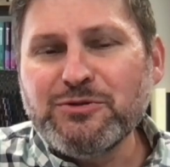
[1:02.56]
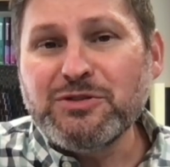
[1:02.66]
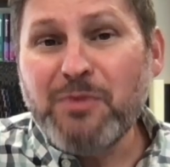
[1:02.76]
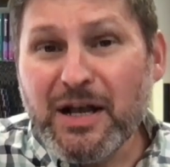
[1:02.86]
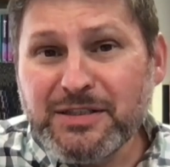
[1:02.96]

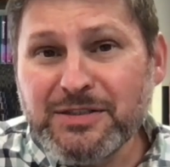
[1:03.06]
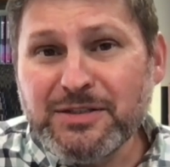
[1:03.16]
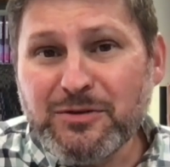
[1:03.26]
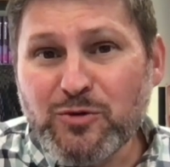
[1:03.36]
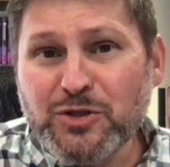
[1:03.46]
responses
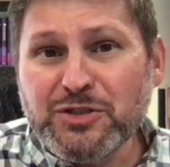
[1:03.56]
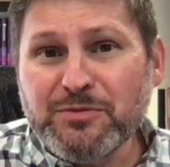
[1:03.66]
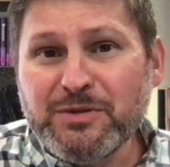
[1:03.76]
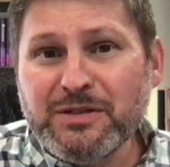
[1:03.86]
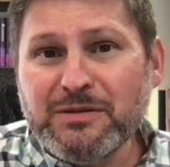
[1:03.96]
in
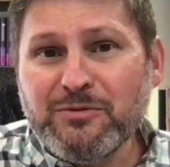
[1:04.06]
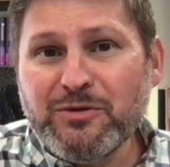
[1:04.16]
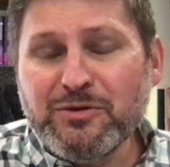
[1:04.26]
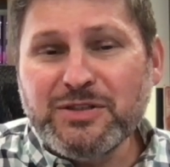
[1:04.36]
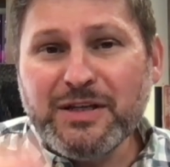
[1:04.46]
worship, and we
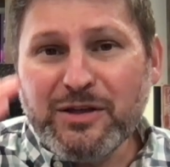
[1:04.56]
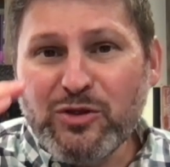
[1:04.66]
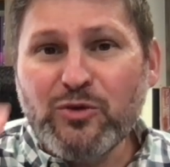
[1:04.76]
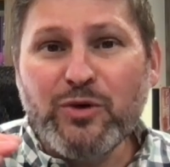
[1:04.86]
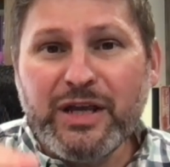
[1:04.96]
will sing
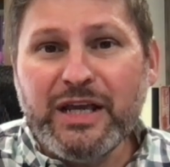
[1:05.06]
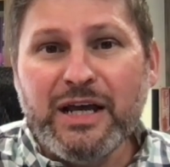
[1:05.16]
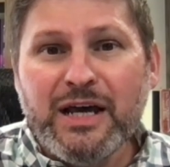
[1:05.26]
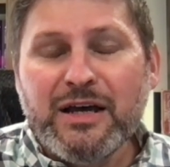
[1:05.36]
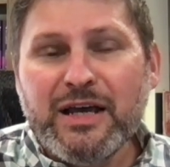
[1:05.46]
three
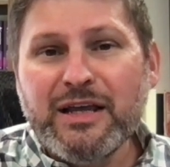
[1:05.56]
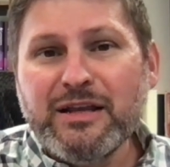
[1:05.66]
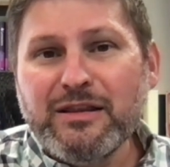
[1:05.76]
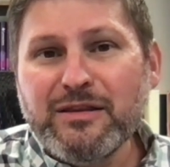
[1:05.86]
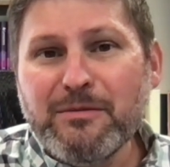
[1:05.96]

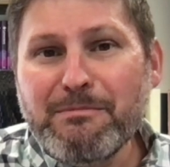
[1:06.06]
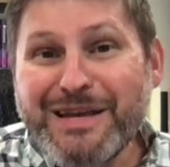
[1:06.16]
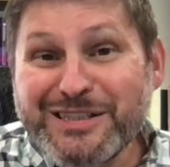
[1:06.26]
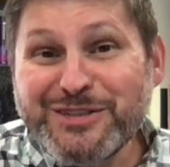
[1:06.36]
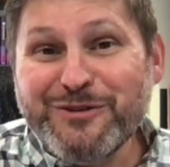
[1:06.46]
in the
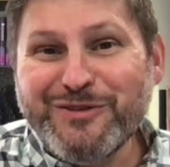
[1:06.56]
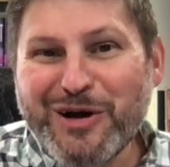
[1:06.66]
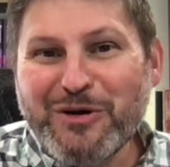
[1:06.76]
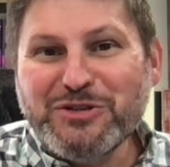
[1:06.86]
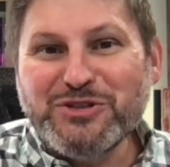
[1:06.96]
midst of
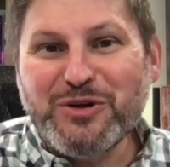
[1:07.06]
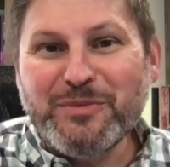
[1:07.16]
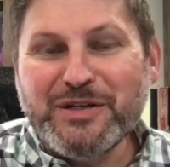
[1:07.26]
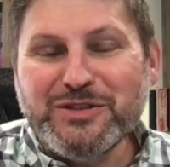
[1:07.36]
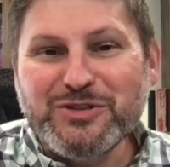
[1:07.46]
our
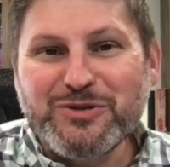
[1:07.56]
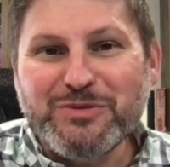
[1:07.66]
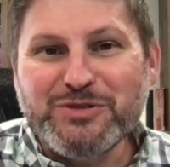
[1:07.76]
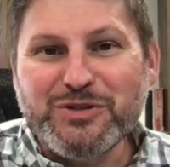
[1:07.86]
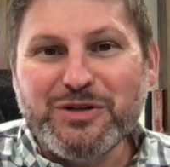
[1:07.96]
sermon and
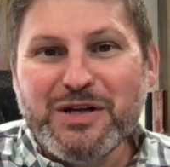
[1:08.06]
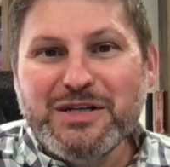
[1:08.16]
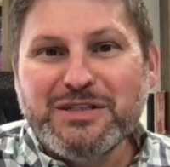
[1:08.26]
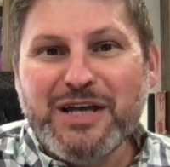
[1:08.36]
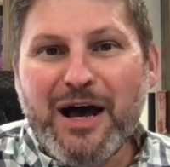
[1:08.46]
scripture
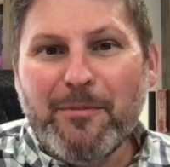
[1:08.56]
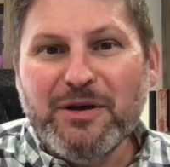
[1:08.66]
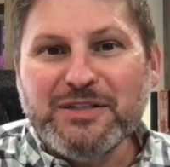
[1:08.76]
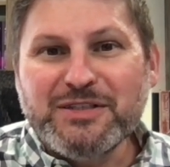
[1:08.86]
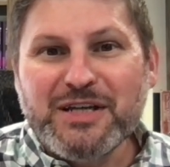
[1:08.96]
to help
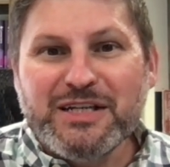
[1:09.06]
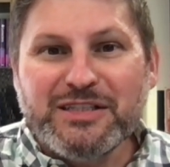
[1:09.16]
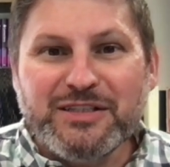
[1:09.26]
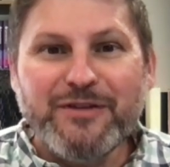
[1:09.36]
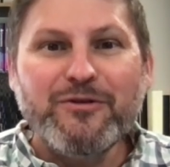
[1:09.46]
us
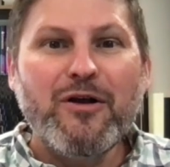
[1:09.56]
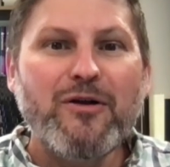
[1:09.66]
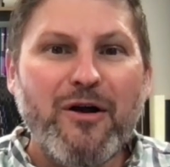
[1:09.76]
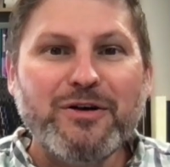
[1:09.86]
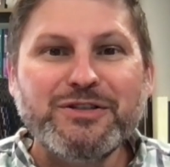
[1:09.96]
center our
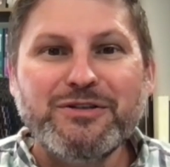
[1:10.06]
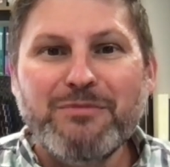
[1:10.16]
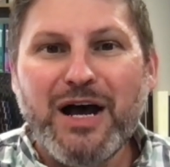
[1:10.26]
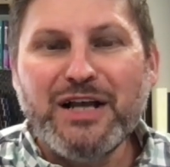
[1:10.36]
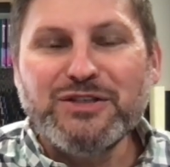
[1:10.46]
hearts and
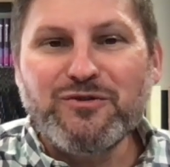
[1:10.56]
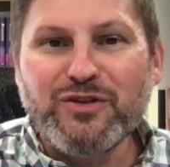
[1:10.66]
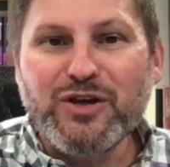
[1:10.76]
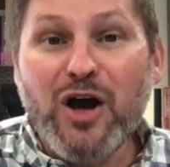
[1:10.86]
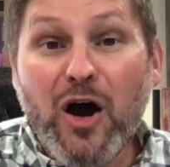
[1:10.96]
minds for
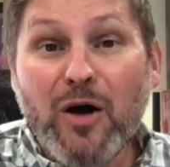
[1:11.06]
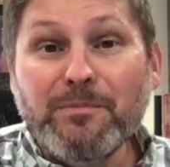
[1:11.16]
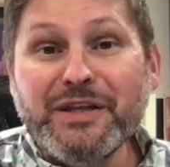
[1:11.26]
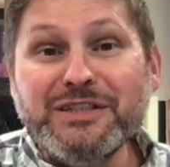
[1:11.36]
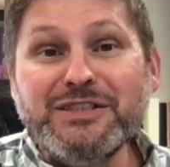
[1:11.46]
the
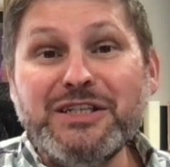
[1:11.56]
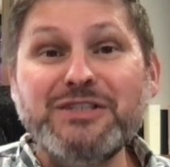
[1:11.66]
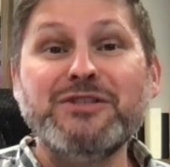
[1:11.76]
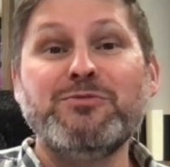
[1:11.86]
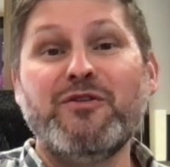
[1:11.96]
calm that
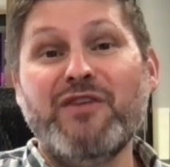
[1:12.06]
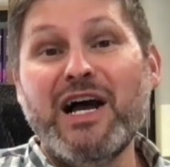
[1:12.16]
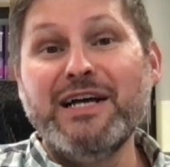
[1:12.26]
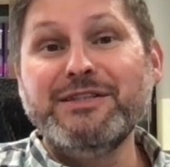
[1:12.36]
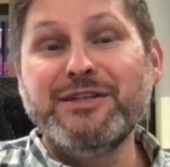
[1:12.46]
Jesus
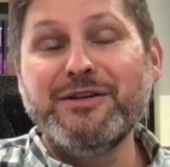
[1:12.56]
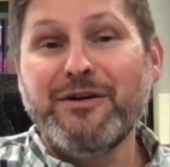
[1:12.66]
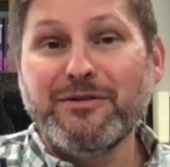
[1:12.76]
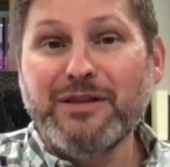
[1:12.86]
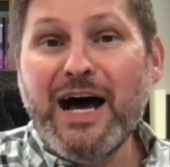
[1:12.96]
provides in
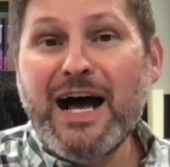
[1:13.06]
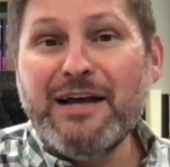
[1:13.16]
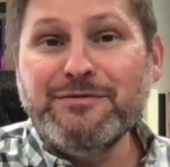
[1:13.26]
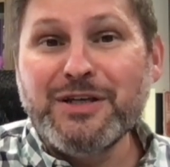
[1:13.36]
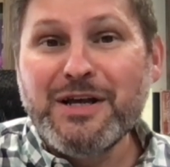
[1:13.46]
our
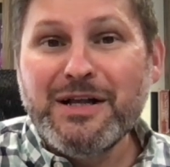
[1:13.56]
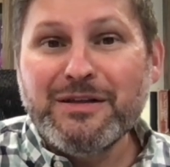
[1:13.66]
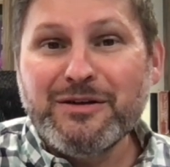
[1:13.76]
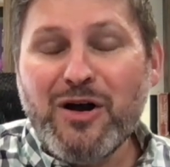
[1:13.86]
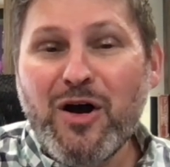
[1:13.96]
lives,
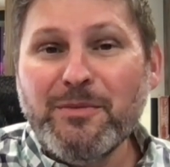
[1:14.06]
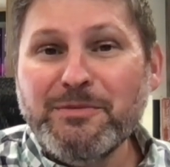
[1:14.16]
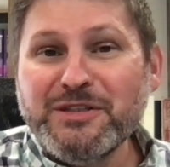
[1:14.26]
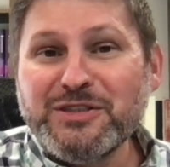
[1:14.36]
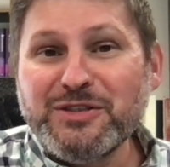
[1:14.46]
the calm
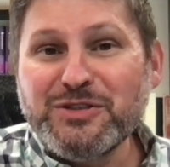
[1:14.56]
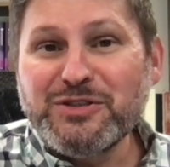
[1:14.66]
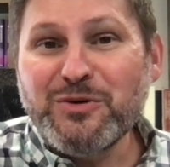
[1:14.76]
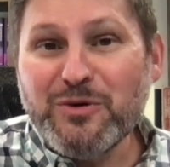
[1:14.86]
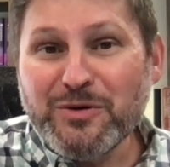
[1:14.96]
amidst the
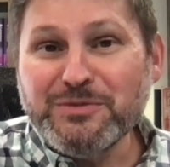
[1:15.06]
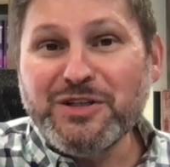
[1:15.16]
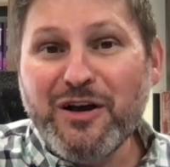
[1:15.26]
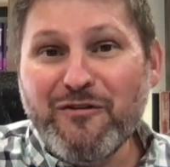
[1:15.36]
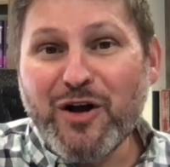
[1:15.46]
storms
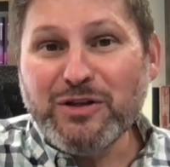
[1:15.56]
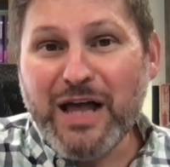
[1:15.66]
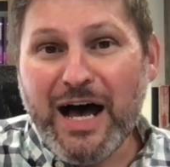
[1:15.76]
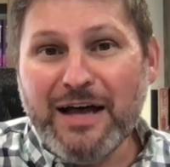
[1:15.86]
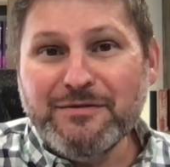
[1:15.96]
of our
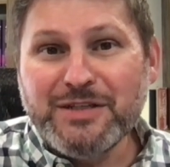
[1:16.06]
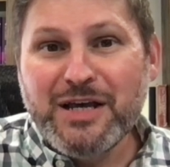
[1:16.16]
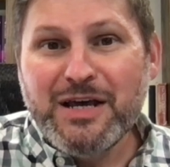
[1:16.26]
lives.